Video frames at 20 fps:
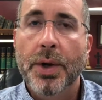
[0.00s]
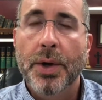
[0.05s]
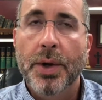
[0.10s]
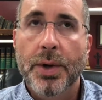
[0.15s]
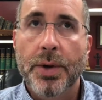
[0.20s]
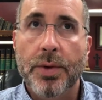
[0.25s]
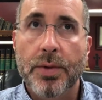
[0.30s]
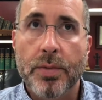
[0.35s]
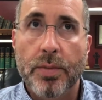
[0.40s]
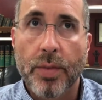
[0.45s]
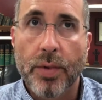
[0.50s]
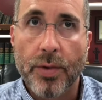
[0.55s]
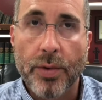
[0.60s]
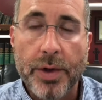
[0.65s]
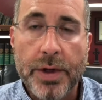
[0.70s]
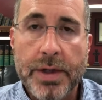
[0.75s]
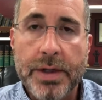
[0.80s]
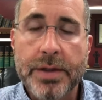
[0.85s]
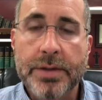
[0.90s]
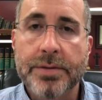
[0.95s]
who
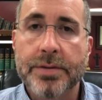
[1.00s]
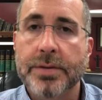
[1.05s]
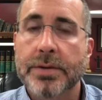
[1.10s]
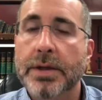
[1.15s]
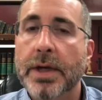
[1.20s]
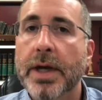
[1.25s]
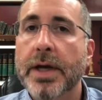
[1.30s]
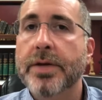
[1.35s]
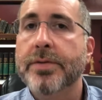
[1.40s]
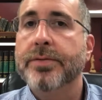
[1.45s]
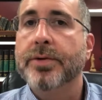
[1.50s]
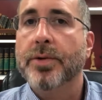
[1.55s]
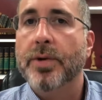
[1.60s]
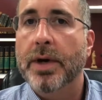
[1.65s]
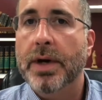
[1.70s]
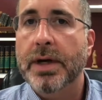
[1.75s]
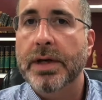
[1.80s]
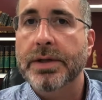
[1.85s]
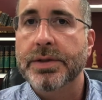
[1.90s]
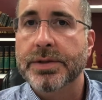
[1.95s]
bring the light of
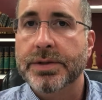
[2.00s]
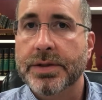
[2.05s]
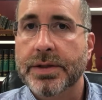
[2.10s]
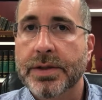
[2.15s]
Christ